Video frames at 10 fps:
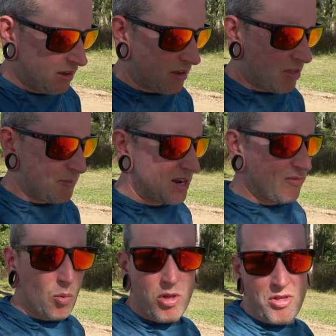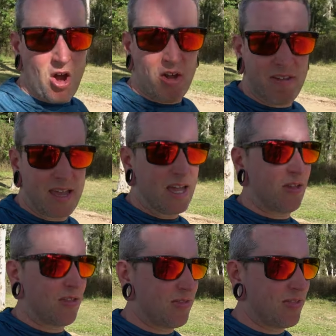Because I mean, if it wasn't hot here,
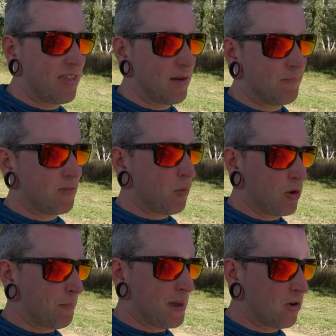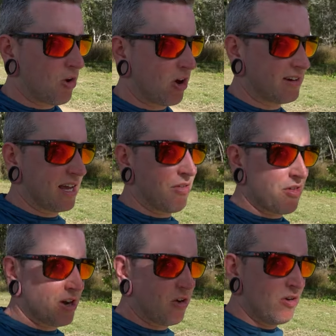they wouldn't be crocodiles, you know?